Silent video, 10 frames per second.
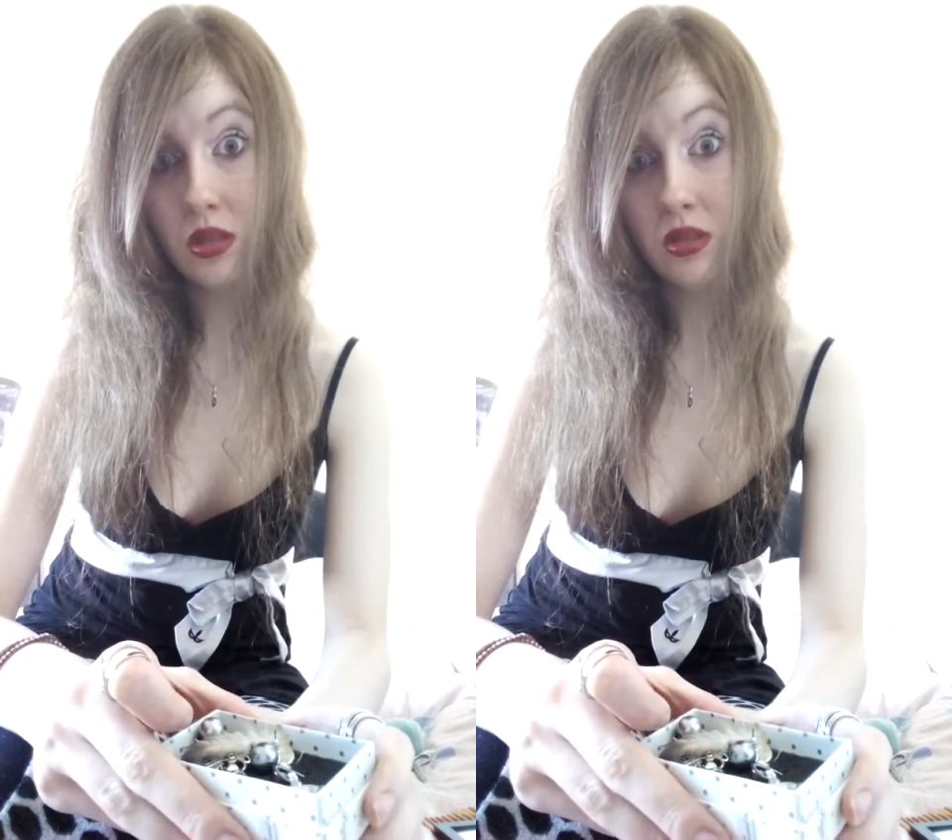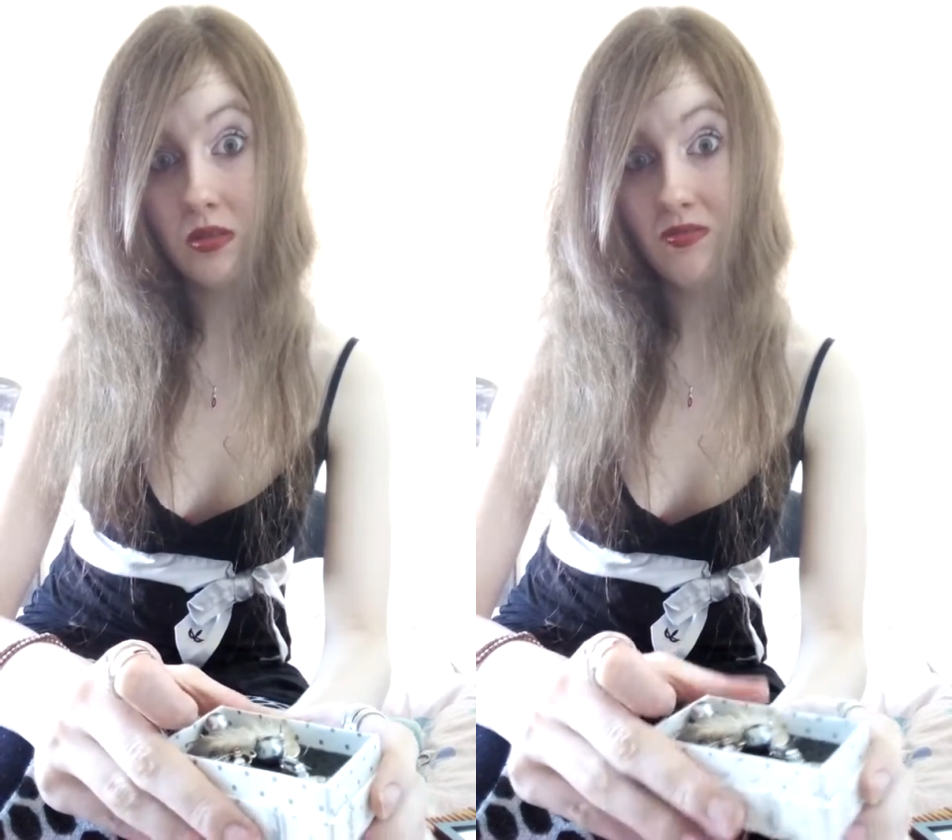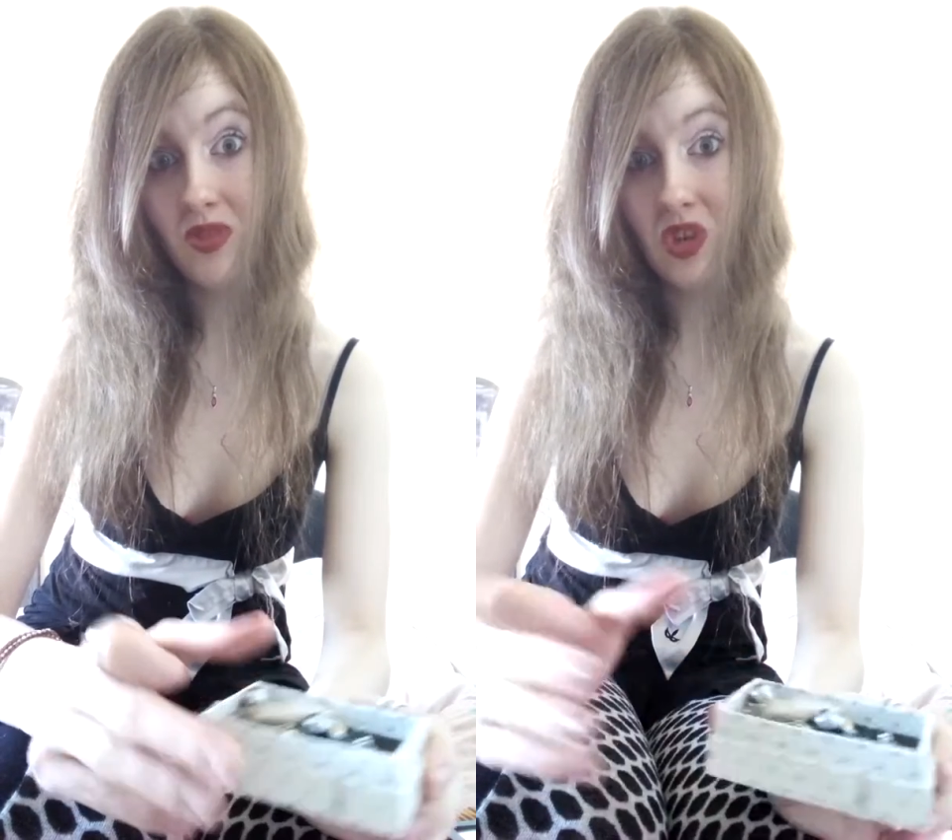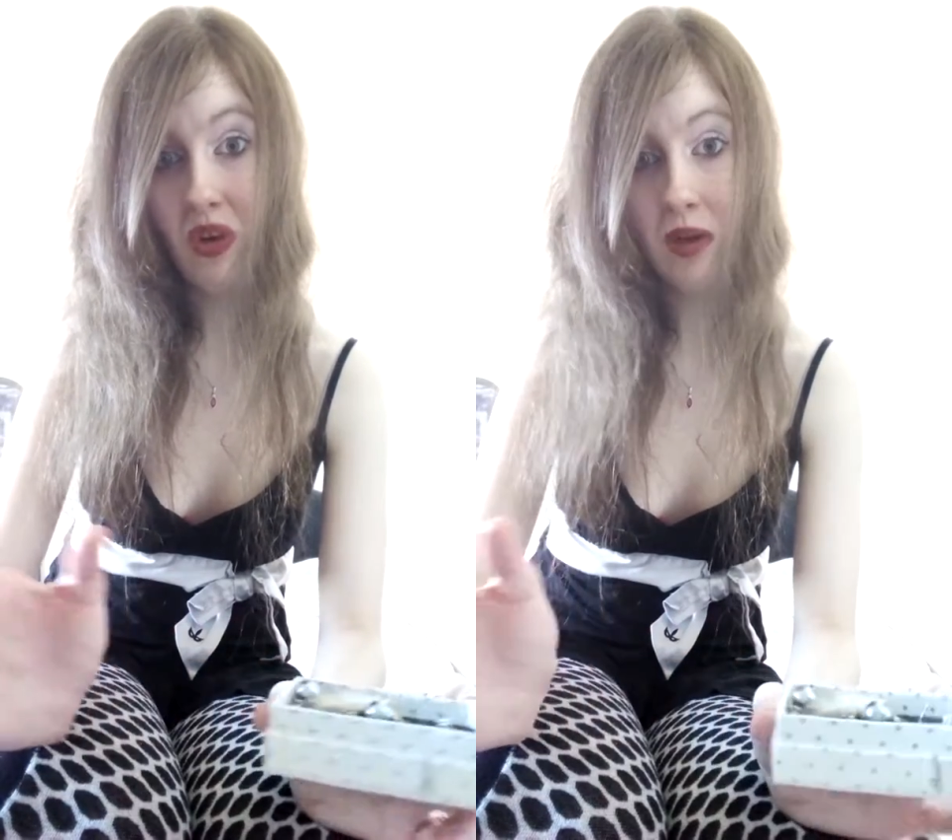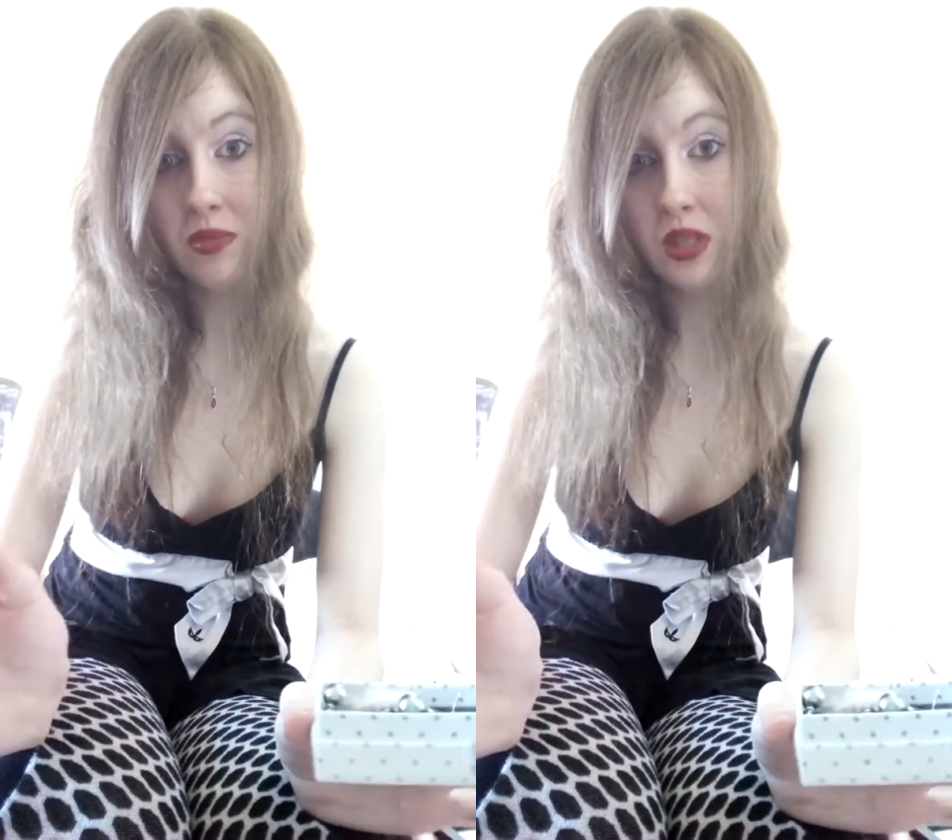It
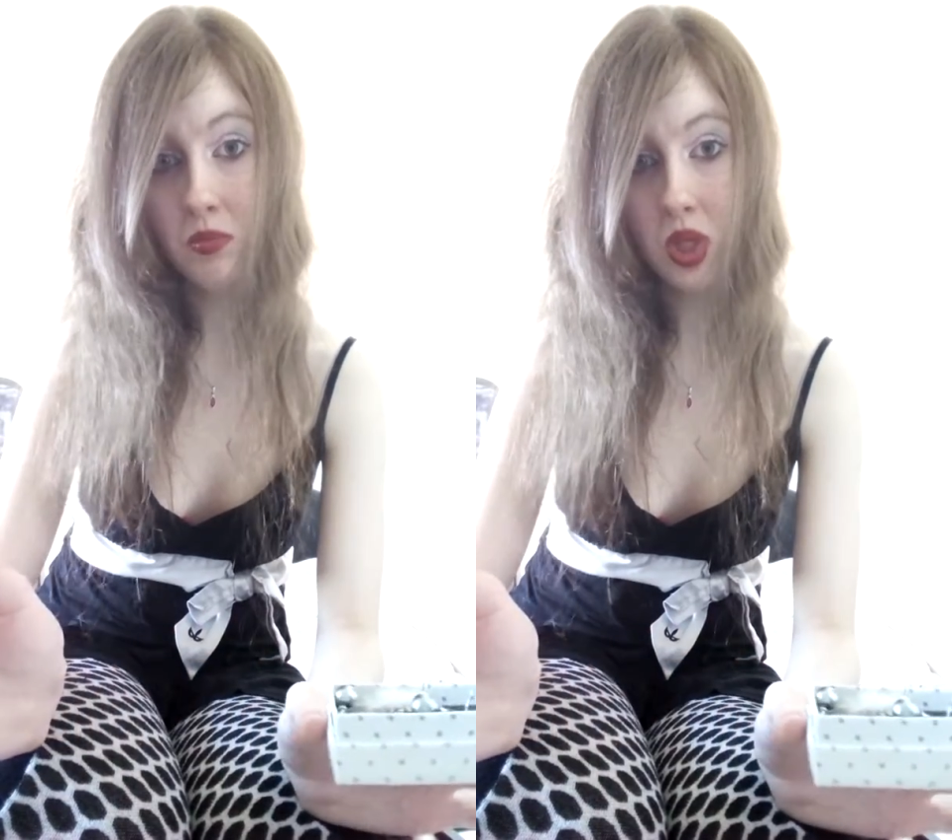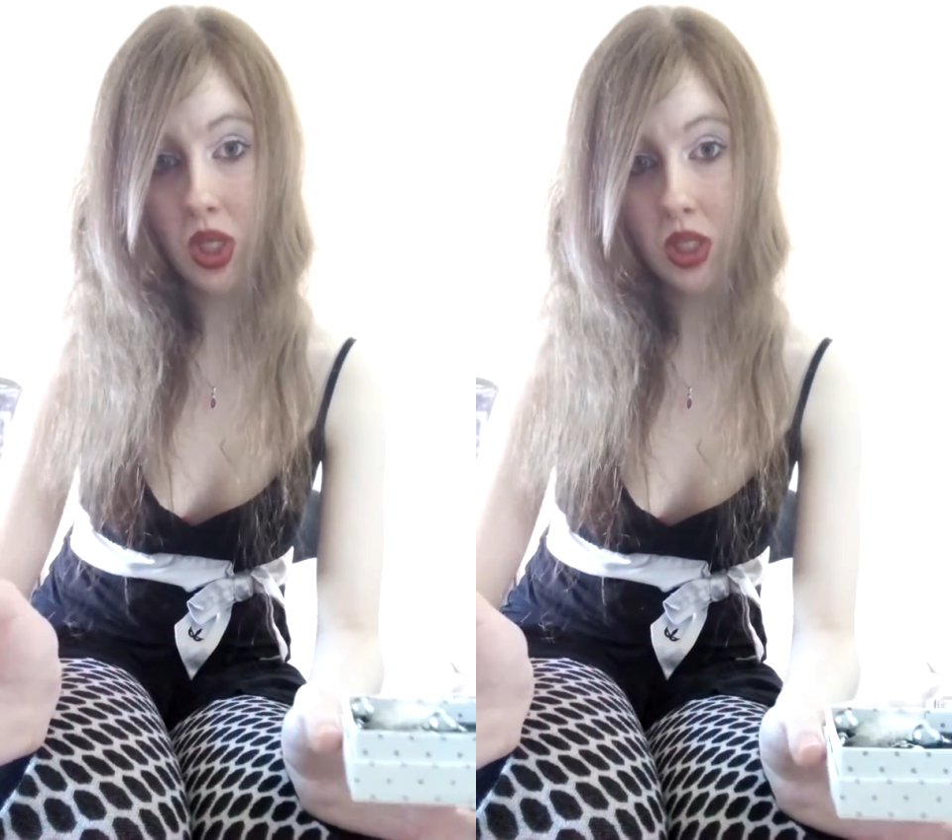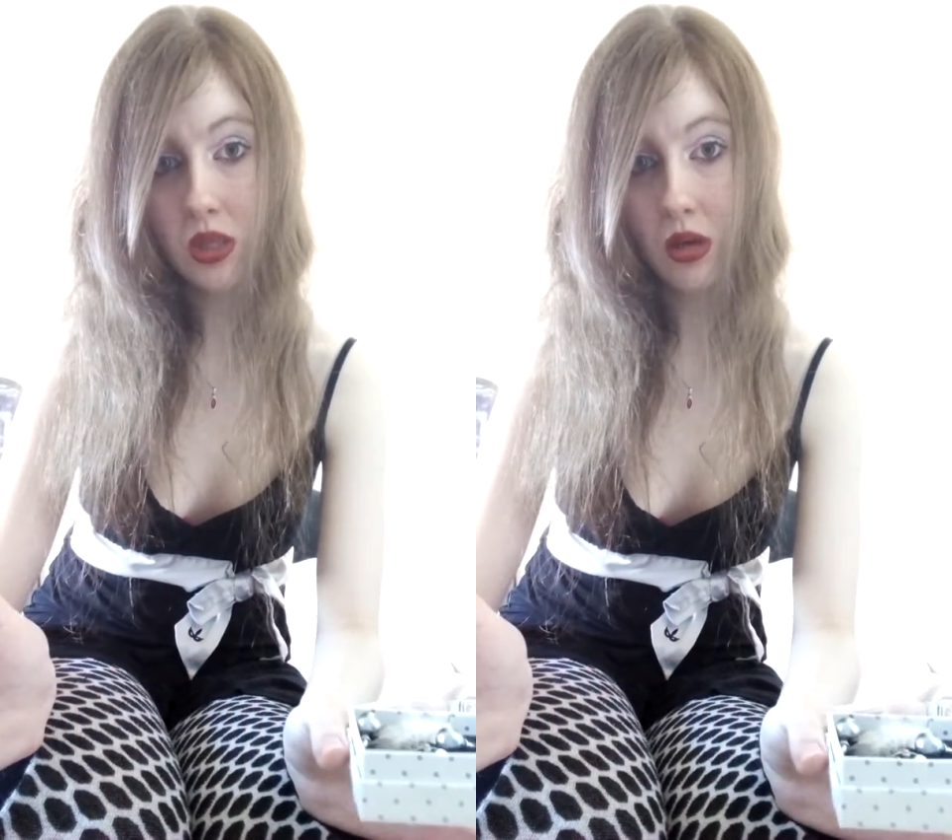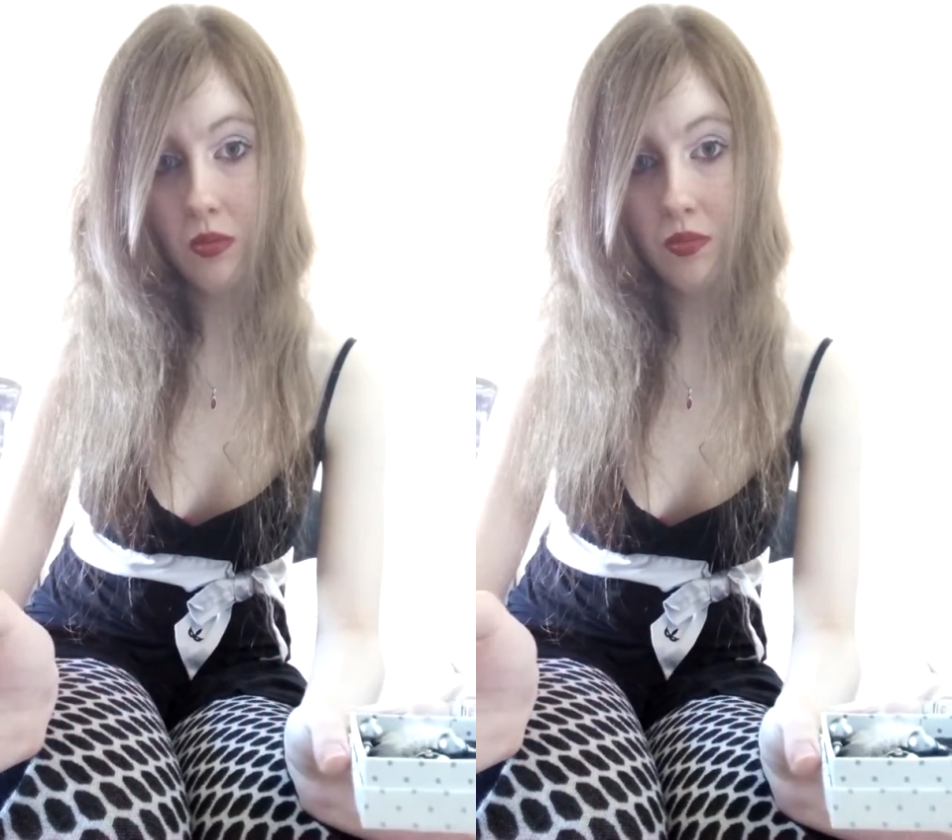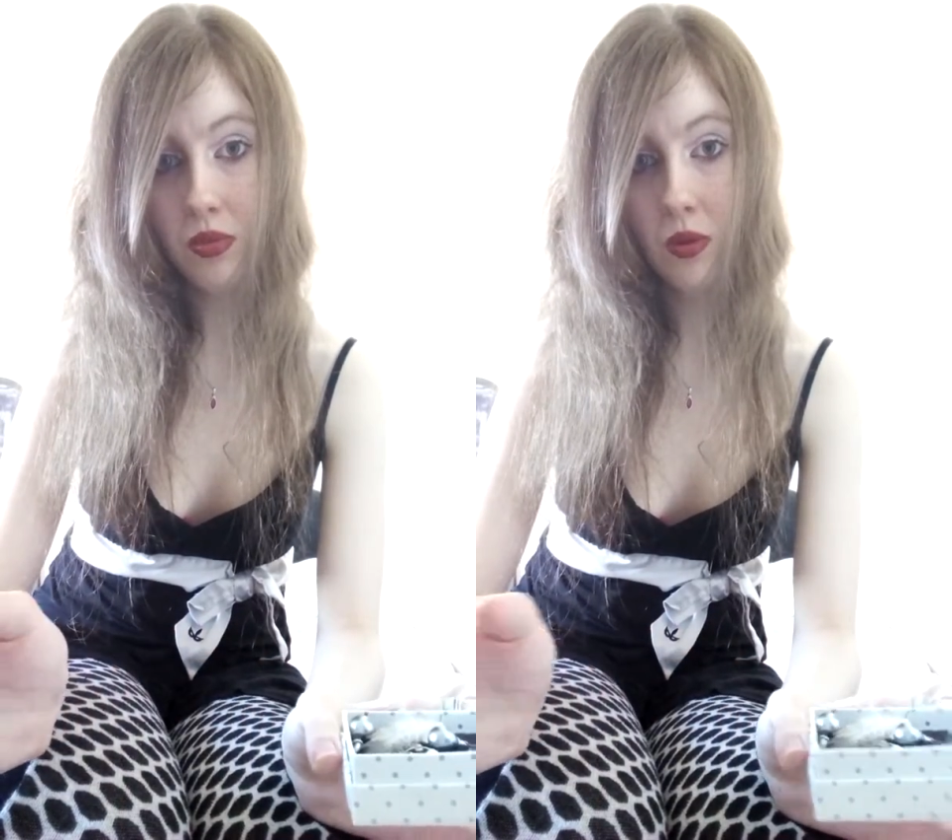cramps the place up